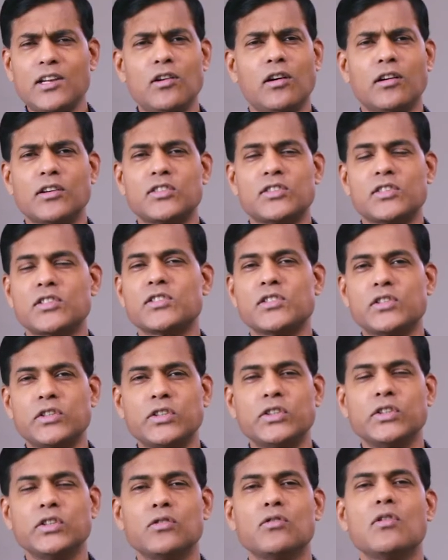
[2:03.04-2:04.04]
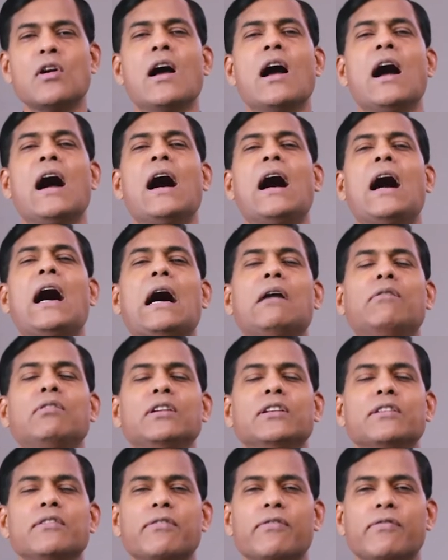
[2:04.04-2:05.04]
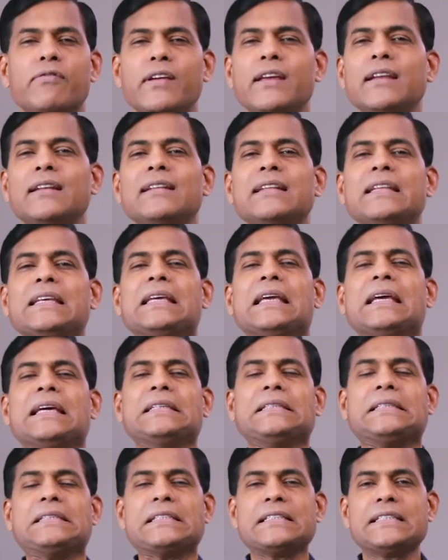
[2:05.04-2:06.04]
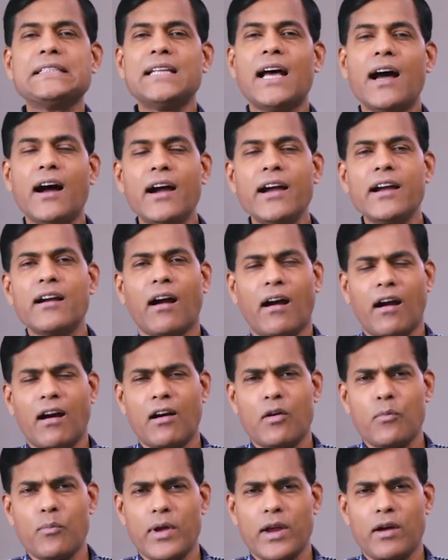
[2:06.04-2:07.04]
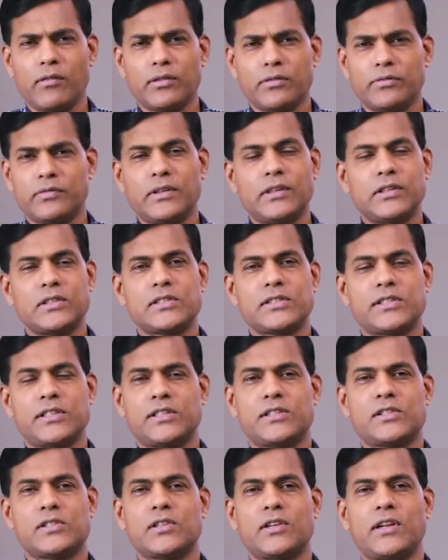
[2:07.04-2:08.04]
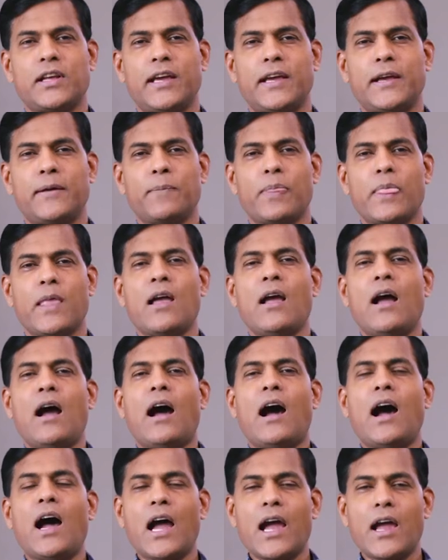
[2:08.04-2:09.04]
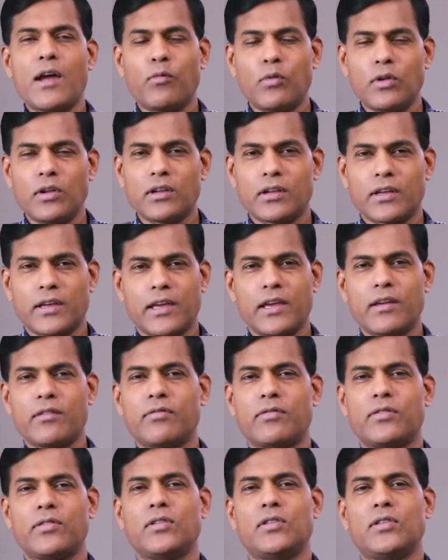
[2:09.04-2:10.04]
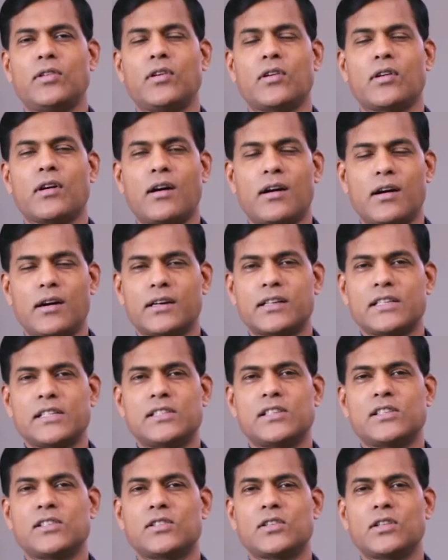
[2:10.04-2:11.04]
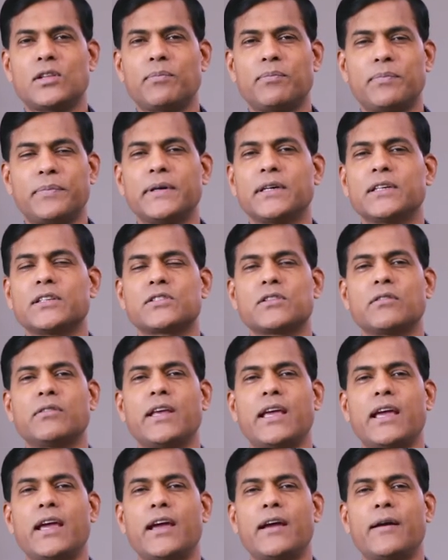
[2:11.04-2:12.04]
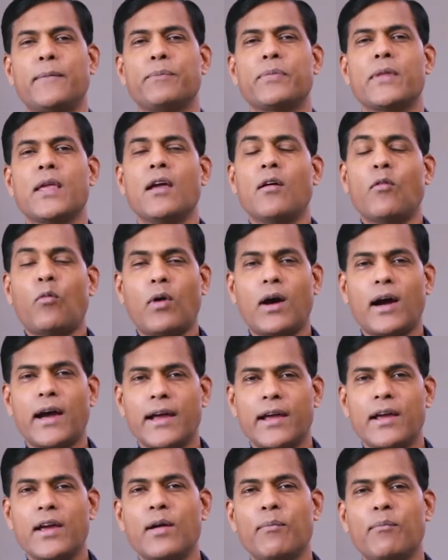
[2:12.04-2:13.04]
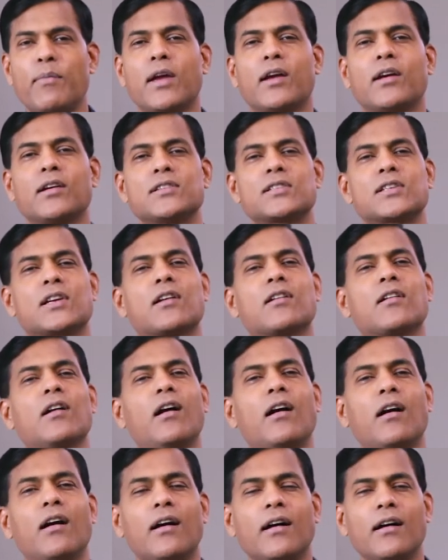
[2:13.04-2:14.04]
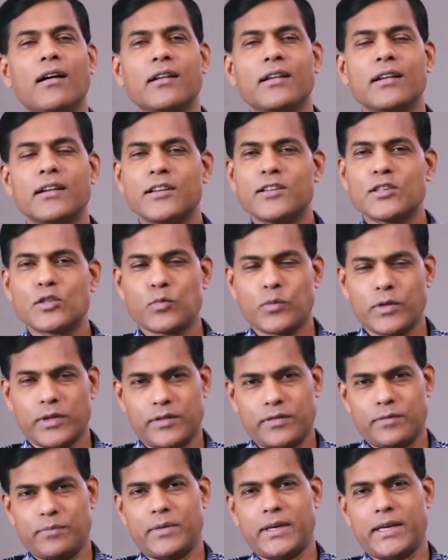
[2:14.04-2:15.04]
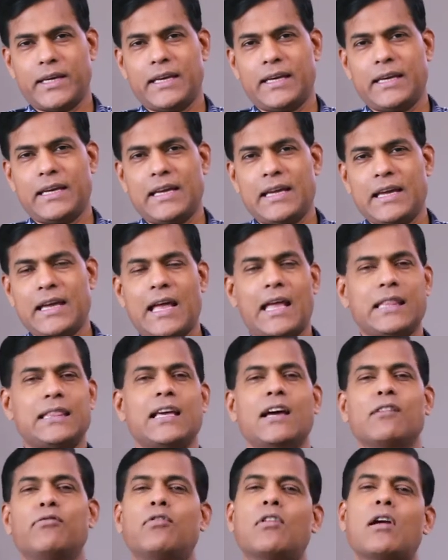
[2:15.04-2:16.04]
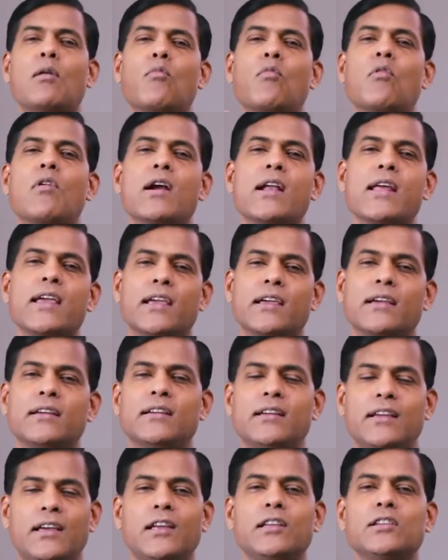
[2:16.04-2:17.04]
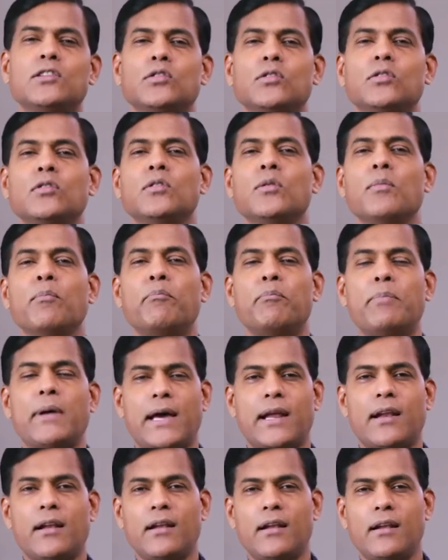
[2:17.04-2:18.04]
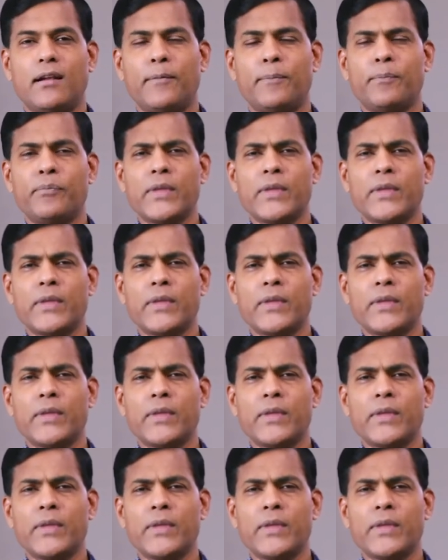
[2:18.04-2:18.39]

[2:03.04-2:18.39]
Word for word: and not just you. I will defeat the entire army of the Philistines today. I will give your carcasses to the birds of the air. Why? Because God is with me, and therefore I'm running into battle.